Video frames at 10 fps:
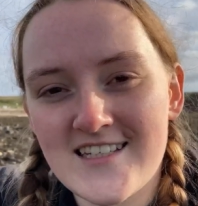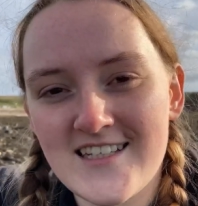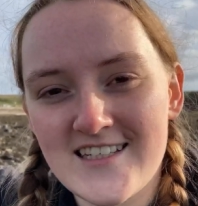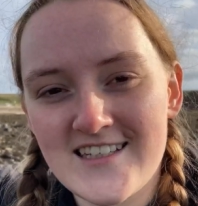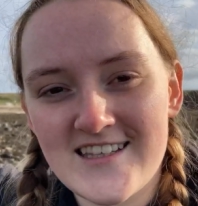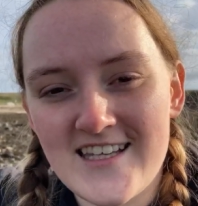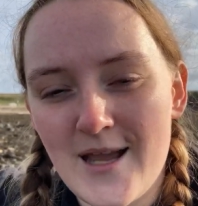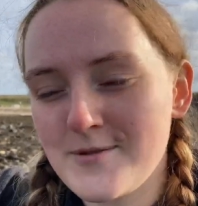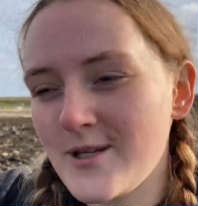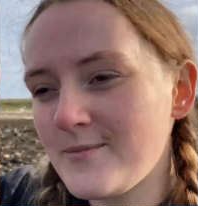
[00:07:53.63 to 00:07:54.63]
in the
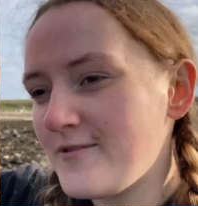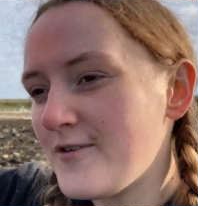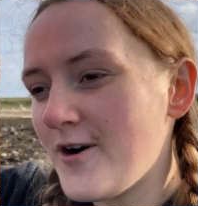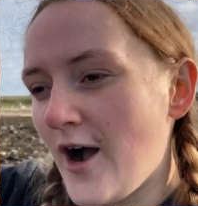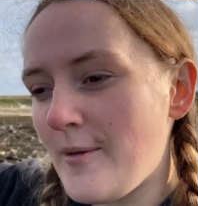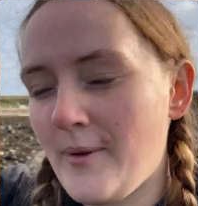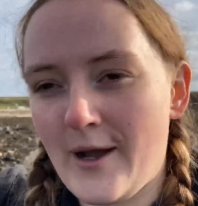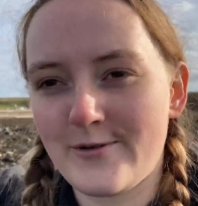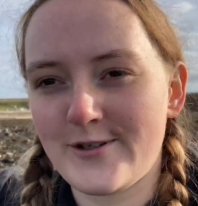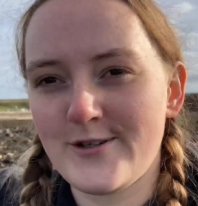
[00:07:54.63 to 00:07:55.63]
episode before
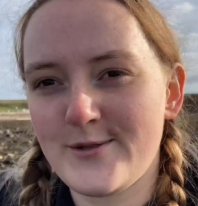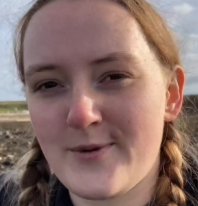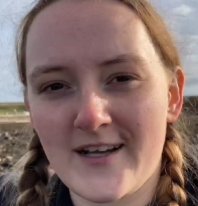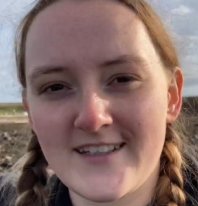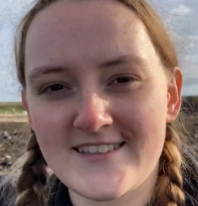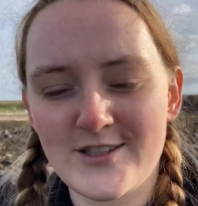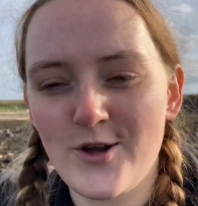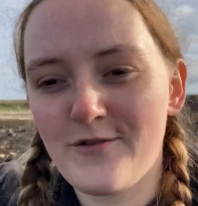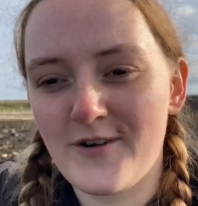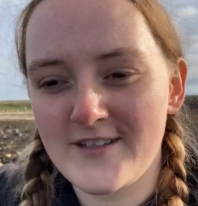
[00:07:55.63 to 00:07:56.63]
about nudibranchs and
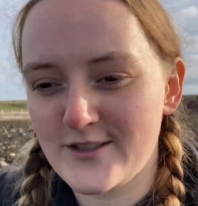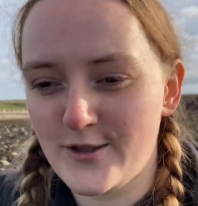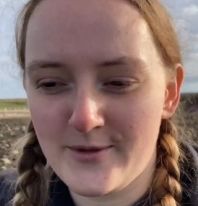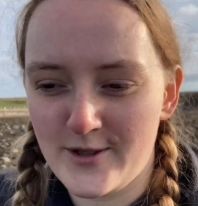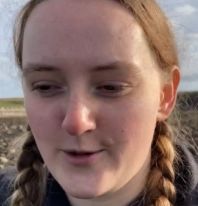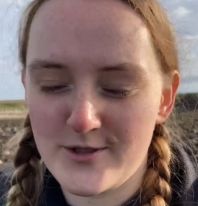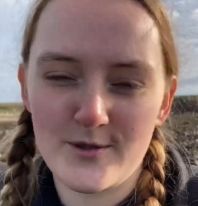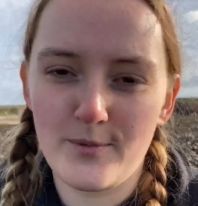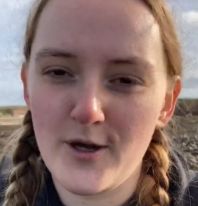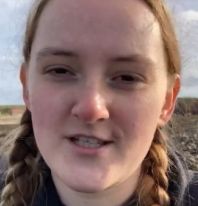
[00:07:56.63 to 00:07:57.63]
not finding them and that we should put